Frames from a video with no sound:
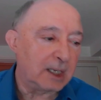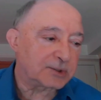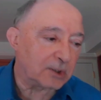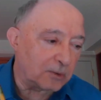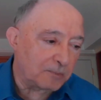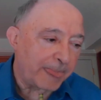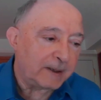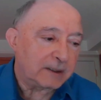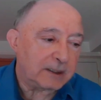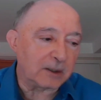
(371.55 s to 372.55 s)
So,
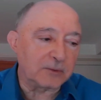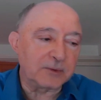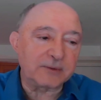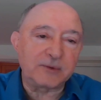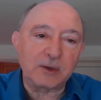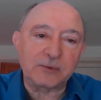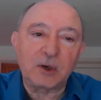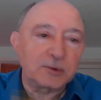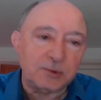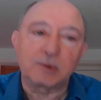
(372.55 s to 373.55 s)

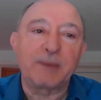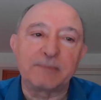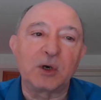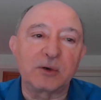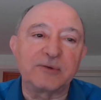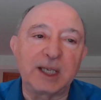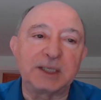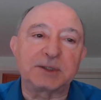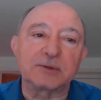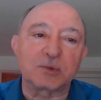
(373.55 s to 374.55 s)
those were my
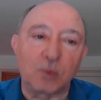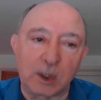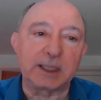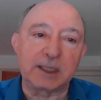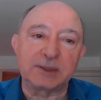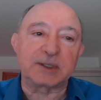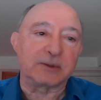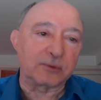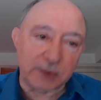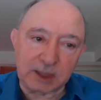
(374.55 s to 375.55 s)
motivations. One is in
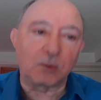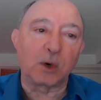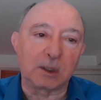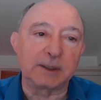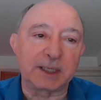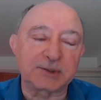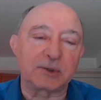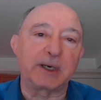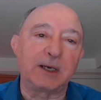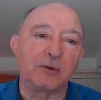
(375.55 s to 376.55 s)
the real world, I
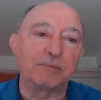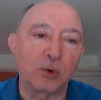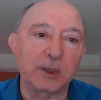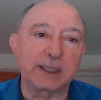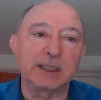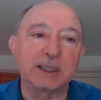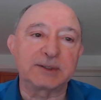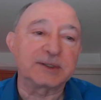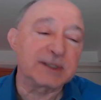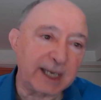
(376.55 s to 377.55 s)
saw how important it is.
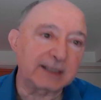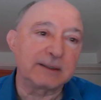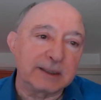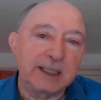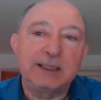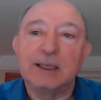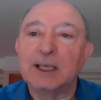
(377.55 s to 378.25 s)
And secondly,